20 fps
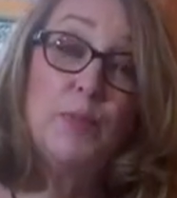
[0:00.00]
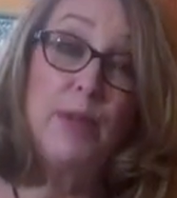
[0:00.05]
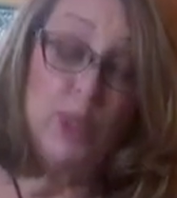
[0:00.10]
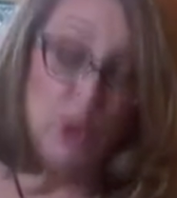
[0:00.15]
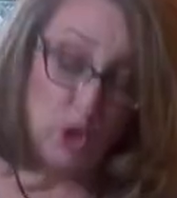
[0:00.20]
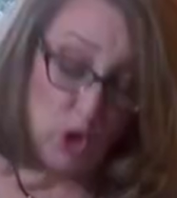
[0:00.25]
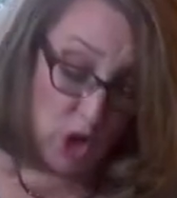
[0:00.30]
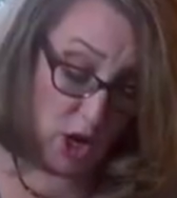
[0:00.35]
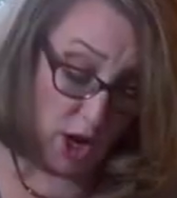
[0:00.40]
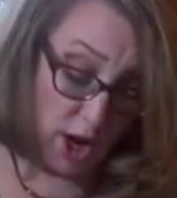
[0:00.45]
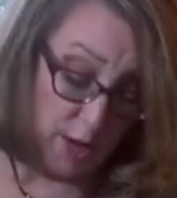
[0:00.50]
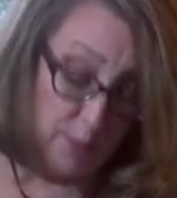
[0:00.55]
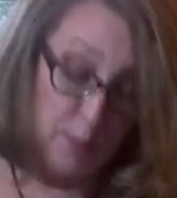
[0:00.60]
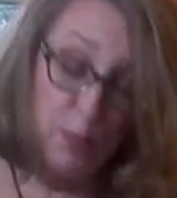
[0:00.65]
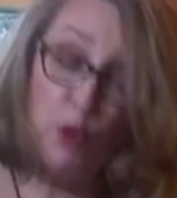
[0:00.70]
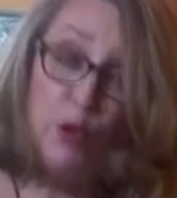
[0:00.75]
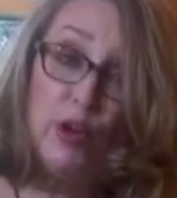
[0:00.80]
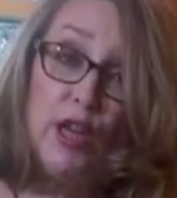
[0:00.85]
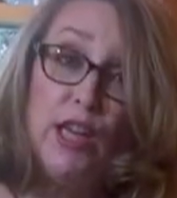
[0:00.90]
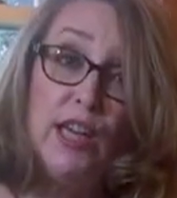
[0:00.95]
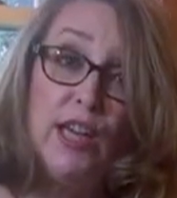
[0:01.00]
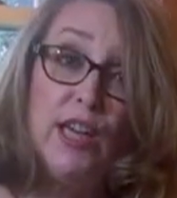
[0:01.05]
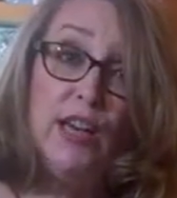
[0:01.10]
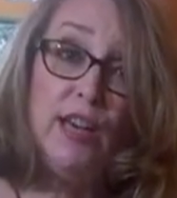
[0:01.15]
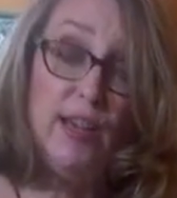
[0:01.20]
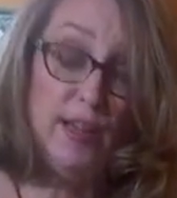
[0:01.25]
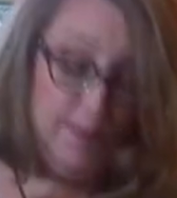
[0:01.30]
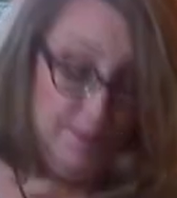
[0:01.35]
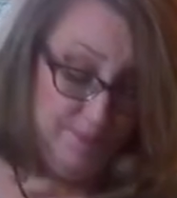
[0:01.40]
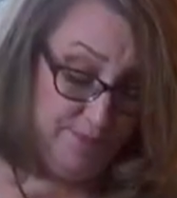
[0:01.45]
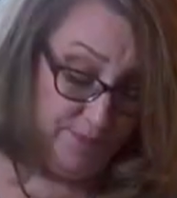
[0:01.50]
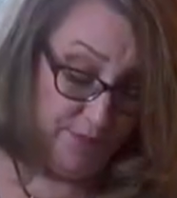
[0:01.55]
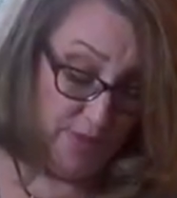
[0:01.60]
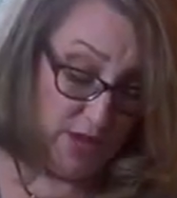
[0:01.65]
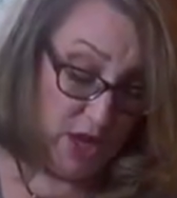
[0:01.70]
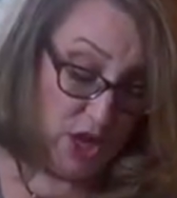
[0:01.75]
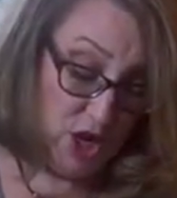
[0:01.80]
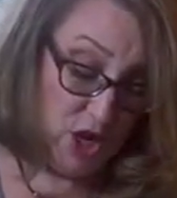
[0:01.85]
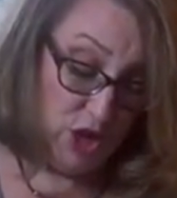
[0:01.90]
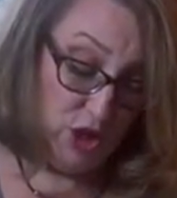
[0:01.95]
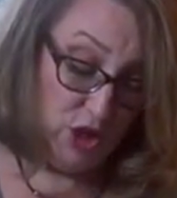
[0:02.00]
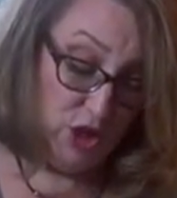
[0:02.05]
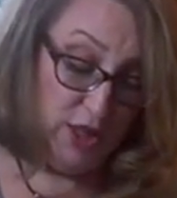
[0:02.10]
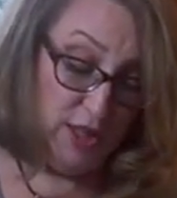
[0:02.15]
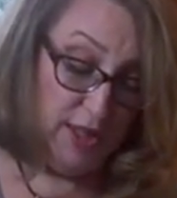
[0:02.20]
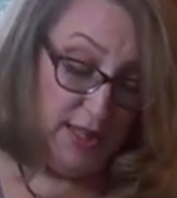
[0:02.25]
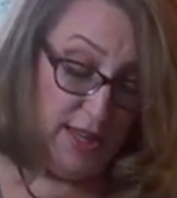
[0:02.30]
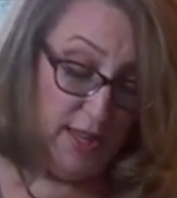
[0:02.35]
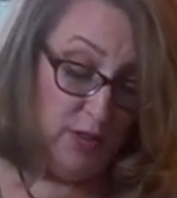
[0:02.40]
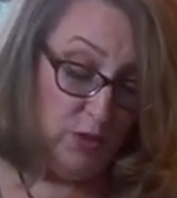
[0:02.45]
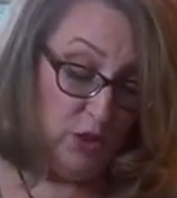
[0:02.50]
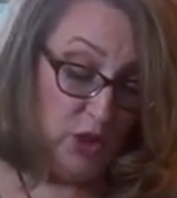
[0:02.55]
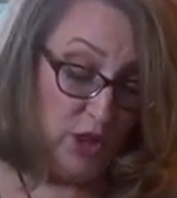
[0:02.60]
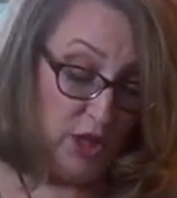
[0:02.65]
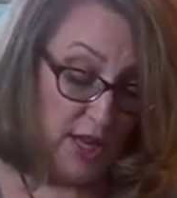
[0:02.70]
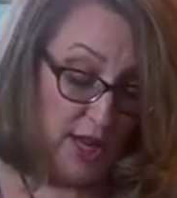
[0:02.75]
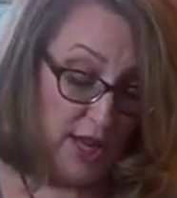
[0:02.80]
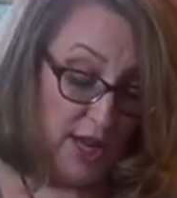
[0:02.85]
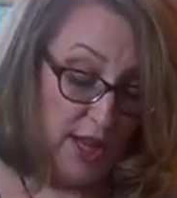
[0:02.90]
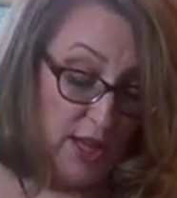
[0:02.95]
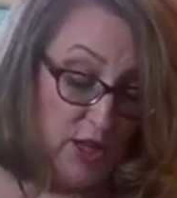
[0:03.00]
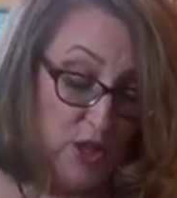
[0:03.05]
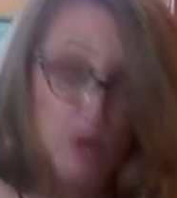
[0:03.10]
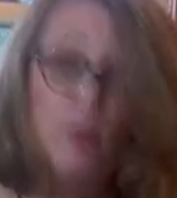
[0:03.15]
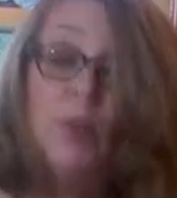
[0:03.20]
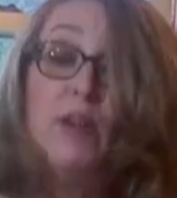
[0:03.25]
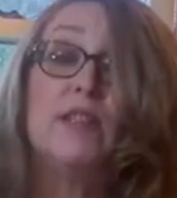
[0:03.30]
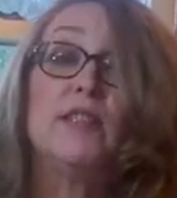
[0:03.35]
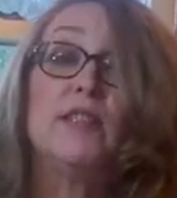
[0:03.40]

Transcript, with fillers: my dog, Marika. She's outside. She